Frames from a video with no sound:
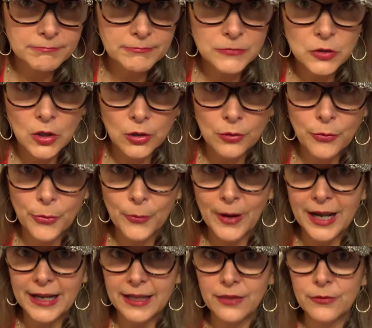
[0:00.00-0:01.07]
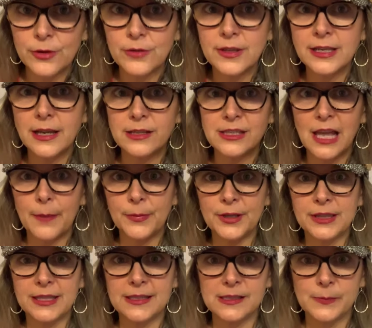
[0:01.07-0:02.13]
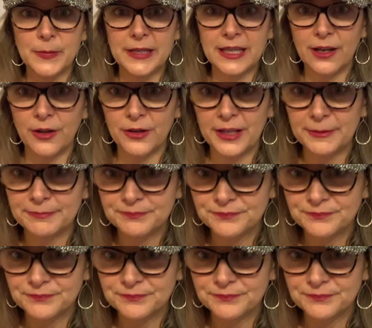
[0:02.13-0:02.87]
gold threading through this, I put this pin on it.